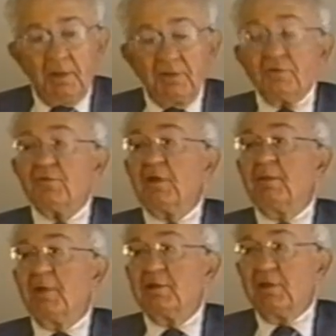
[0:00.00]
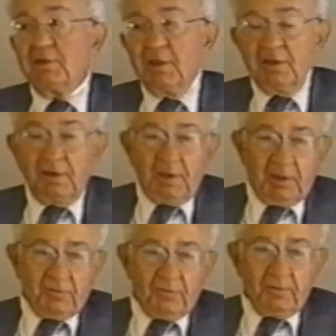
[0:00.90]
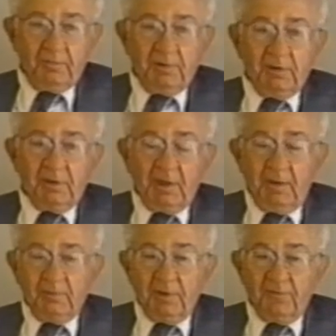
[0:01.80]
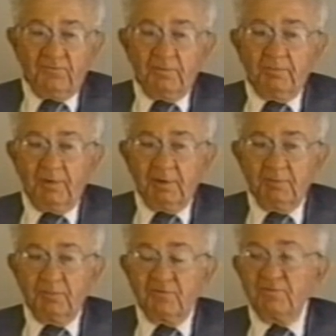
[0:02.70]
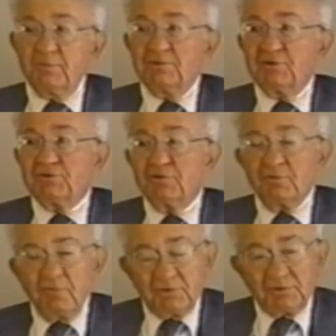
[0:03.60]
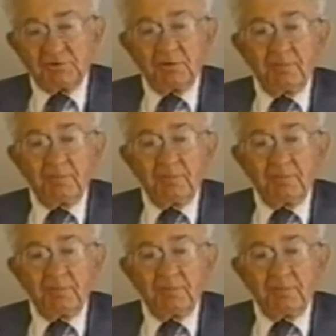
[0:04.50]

This time I did get an answer, but it came not from Bunn, but from Judge Goodrich.